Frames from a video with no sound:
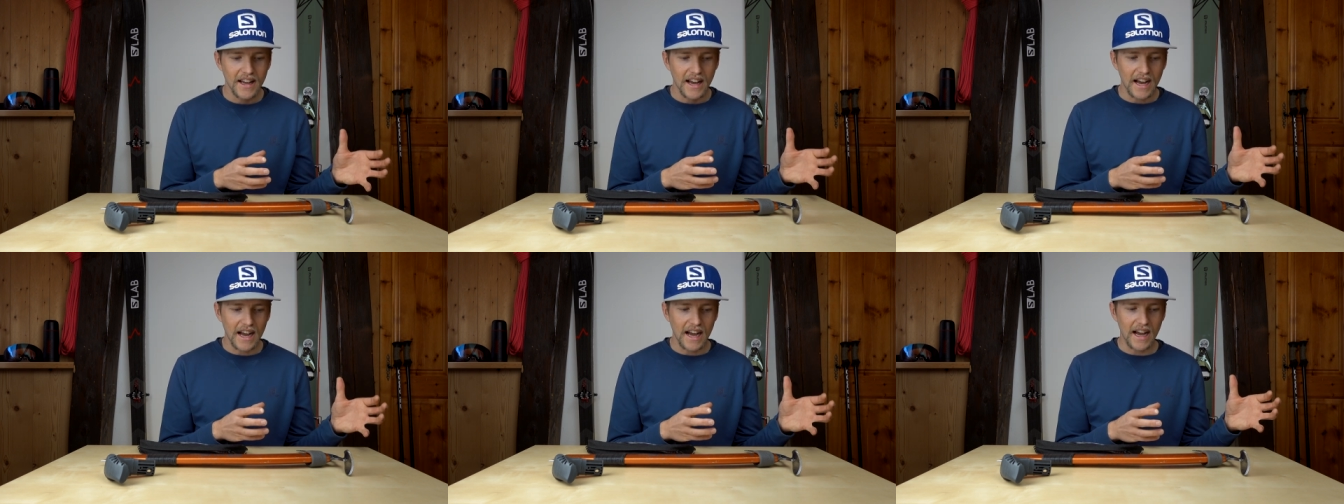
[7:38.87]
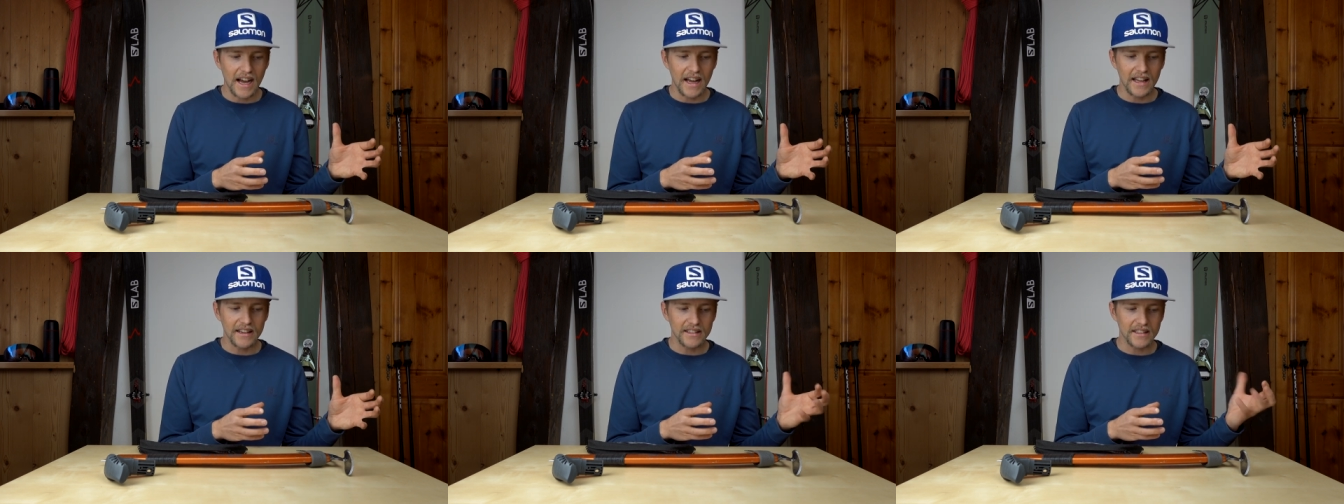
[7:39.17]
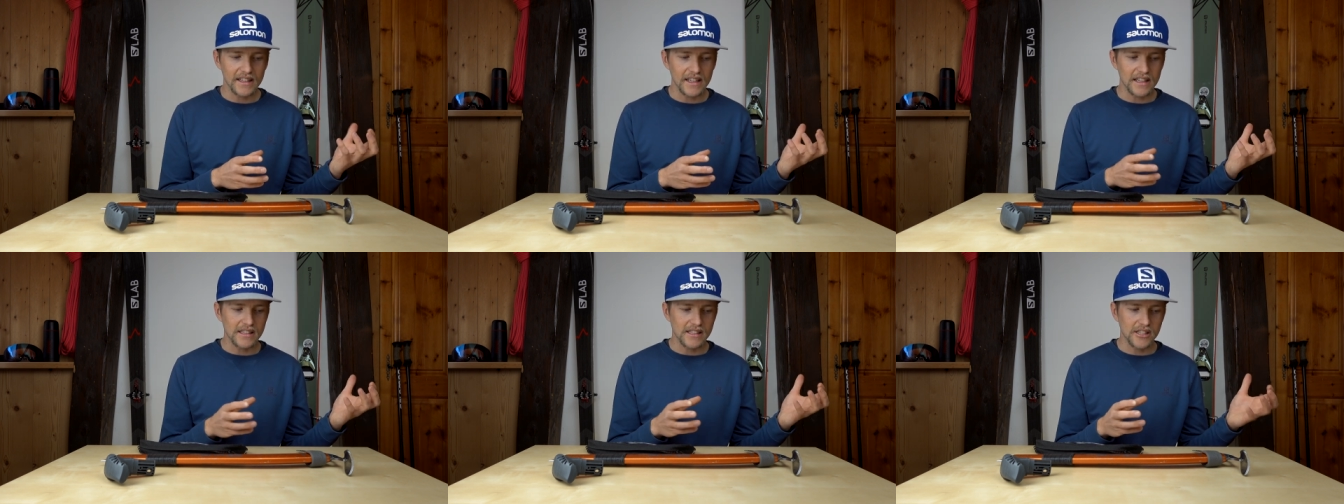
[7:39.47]
and
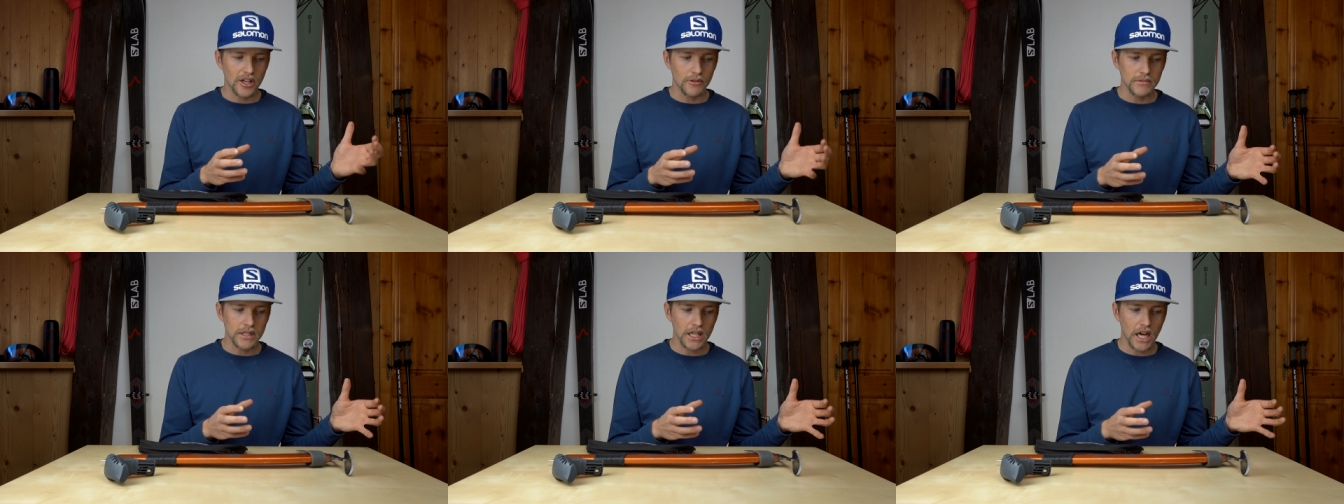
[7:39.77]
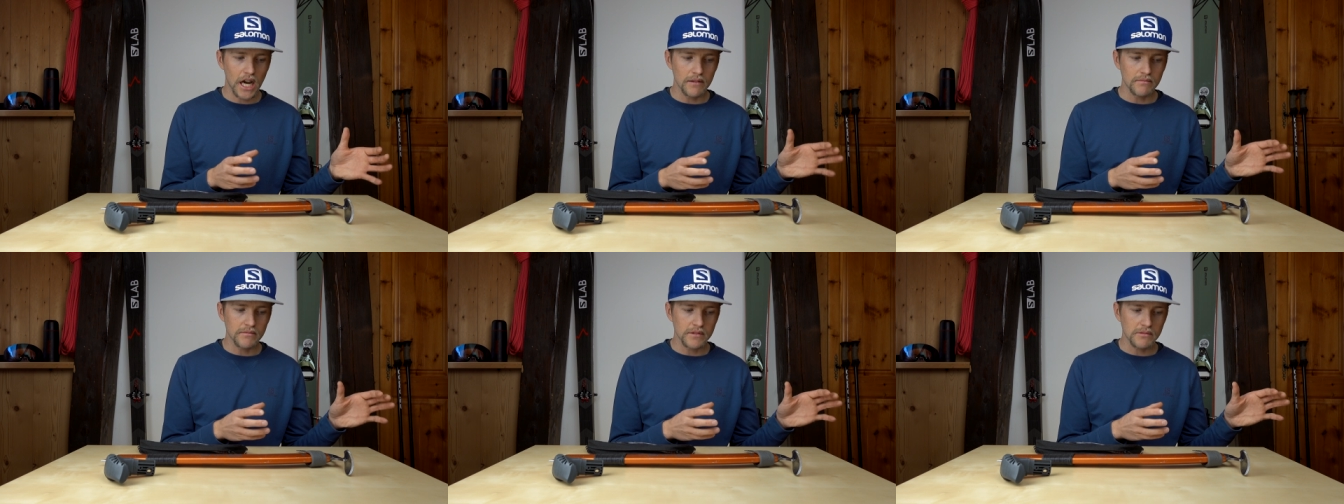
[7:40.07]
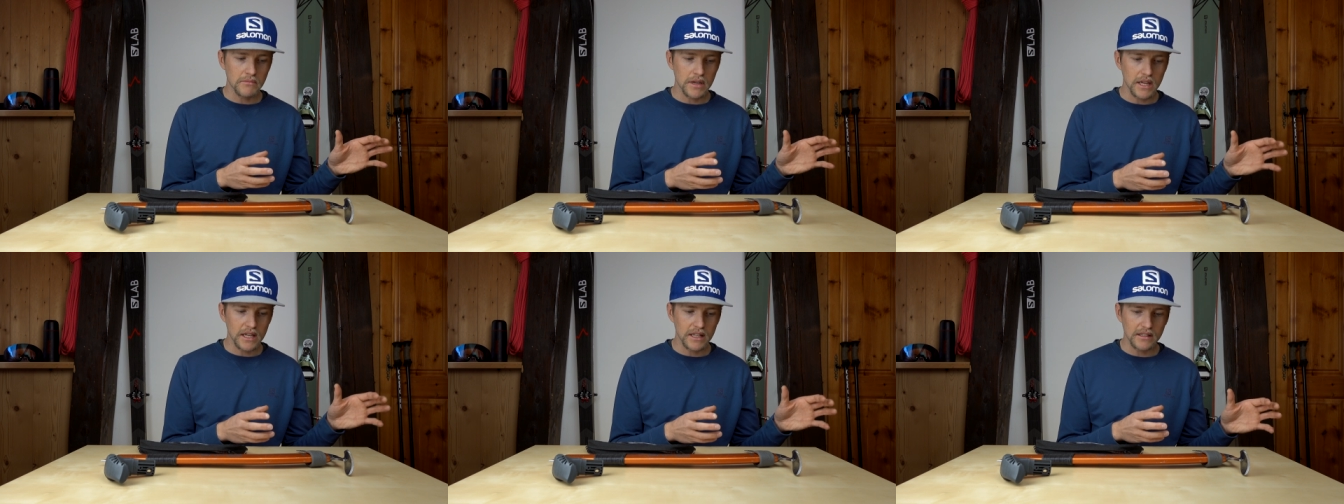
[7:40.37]
it sometimes
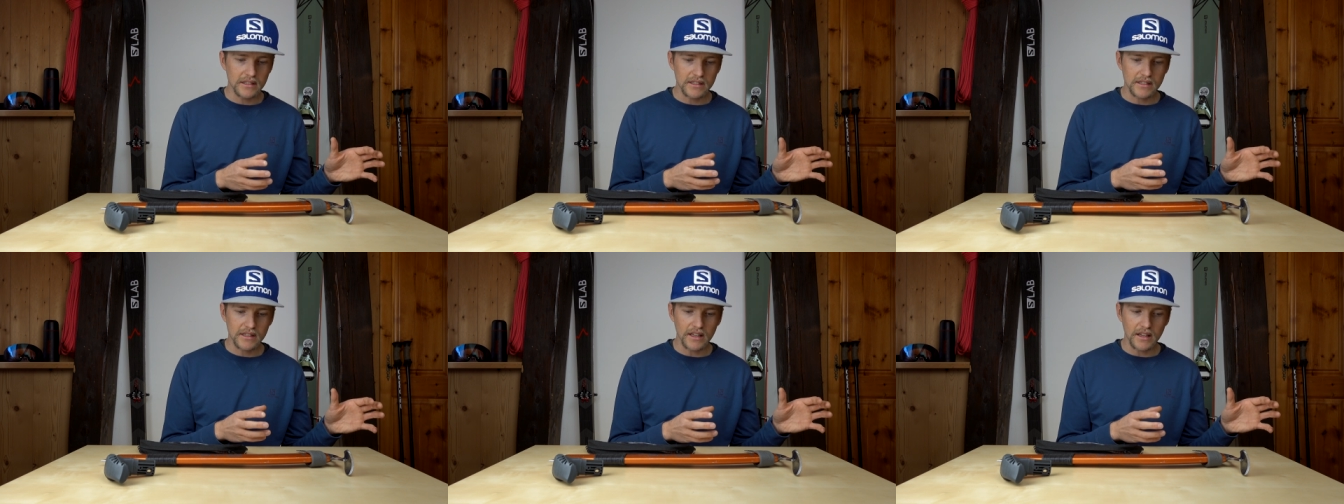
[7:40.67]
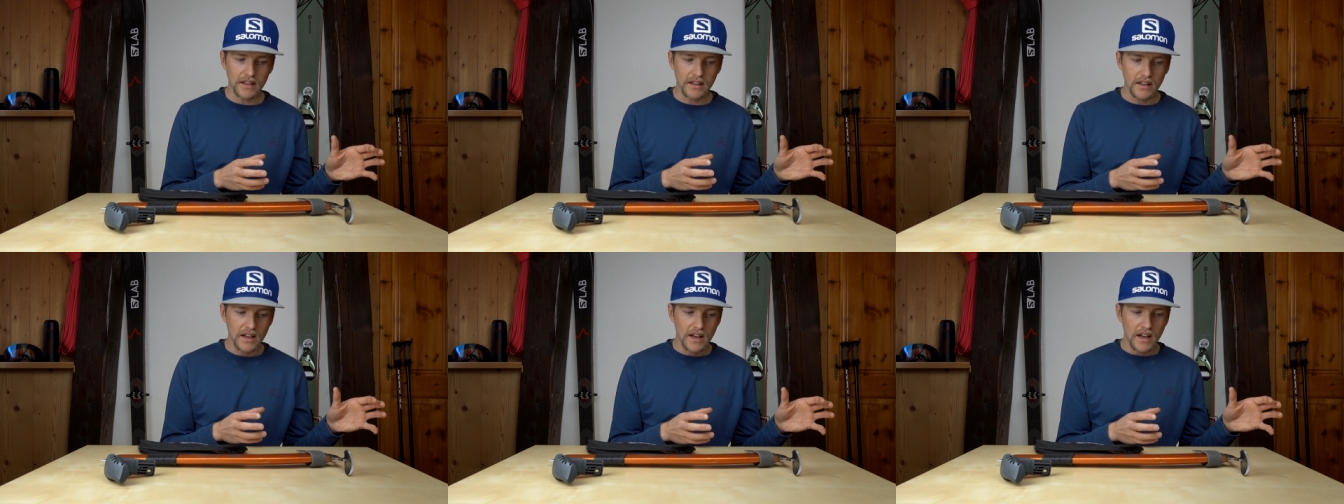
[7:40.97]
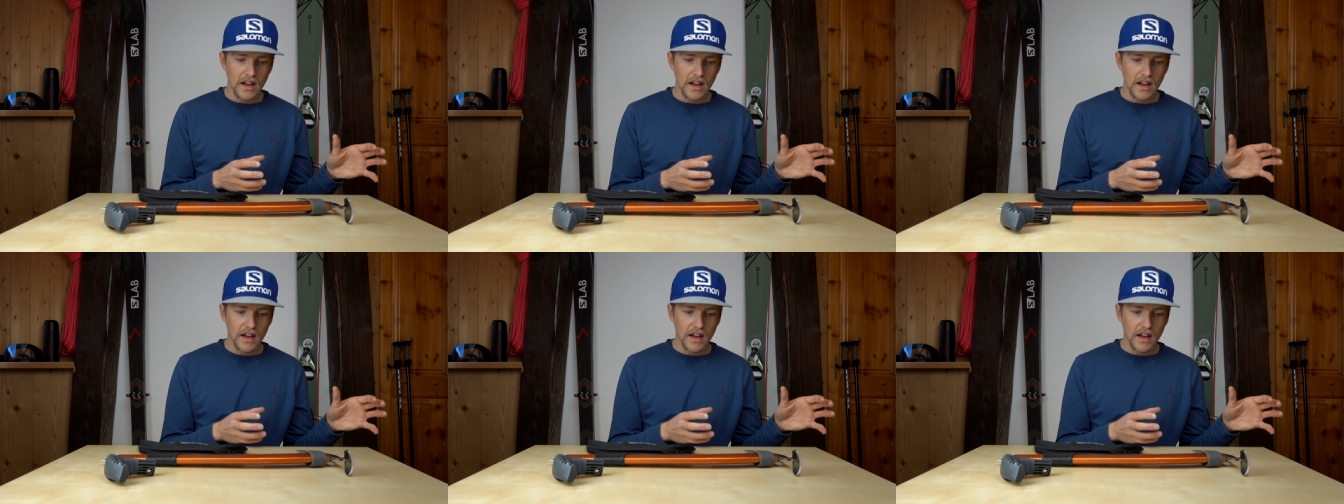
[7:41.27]
means that